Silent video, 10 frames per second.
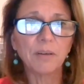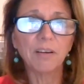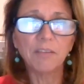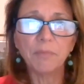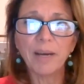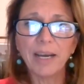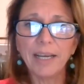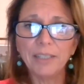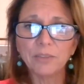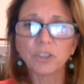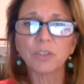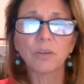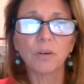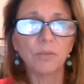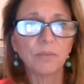of my
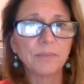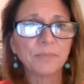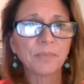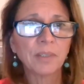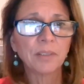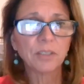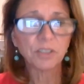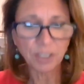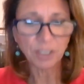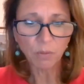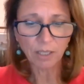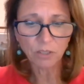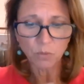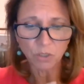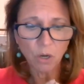circle to see what
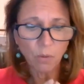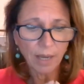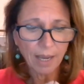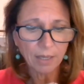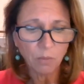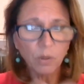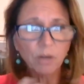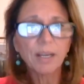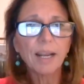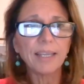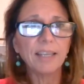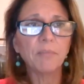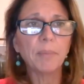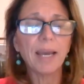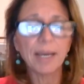else was going on and where could I give
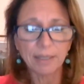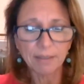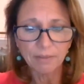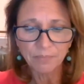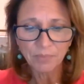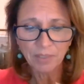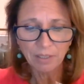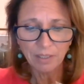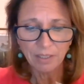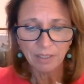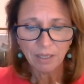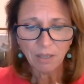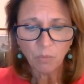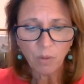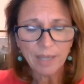back
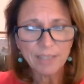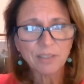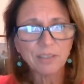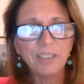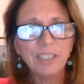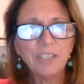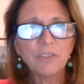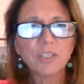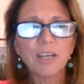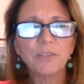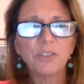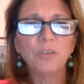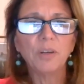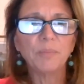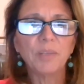Otherwise, you get yourself
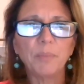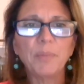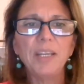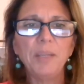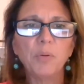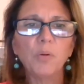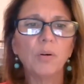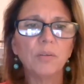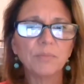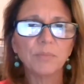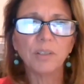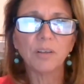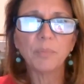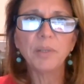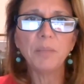into a, a pity pool, you know,
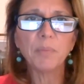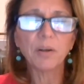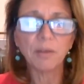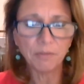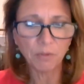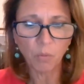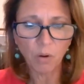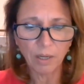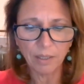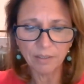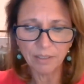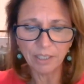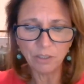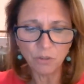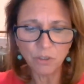a pity party for one,
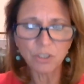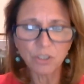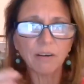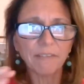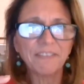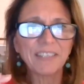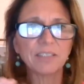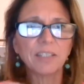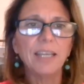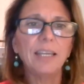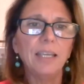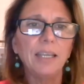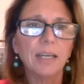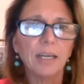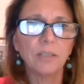and you just start
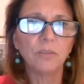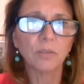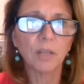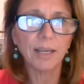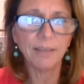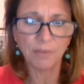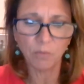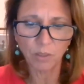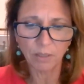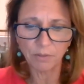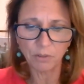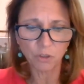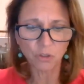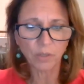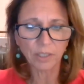fixating on your life and whatever your
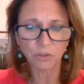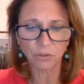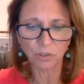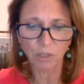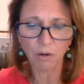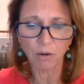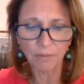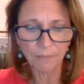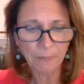stressors are.